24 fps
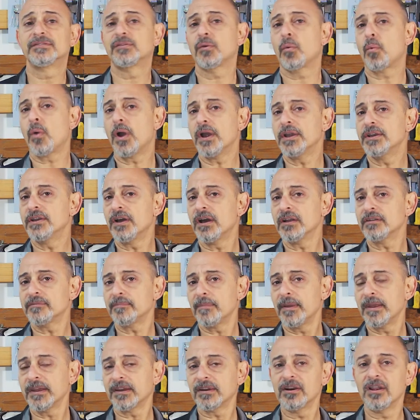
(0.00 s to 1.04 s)
so why not
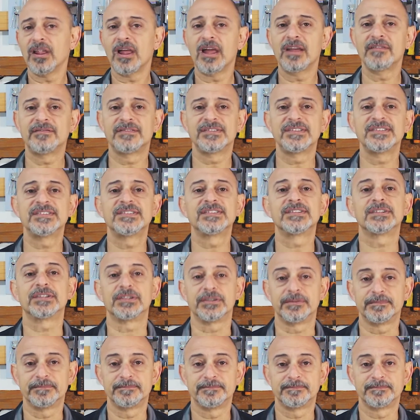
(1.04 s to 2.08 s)
make our lives
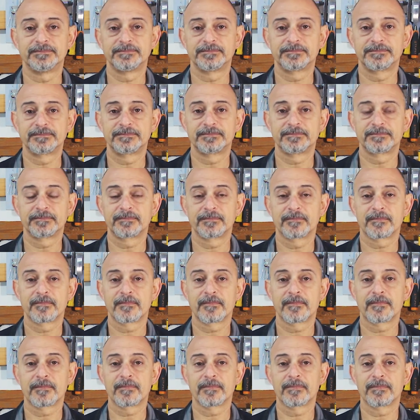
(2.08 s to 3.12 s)
easier? A few
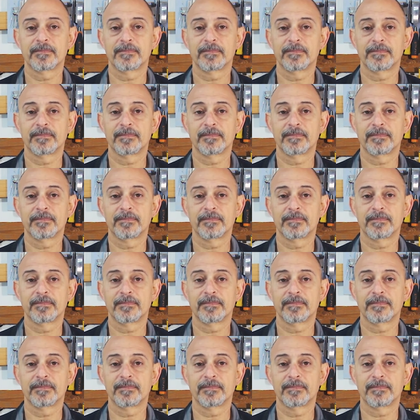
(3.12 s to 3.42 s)
hours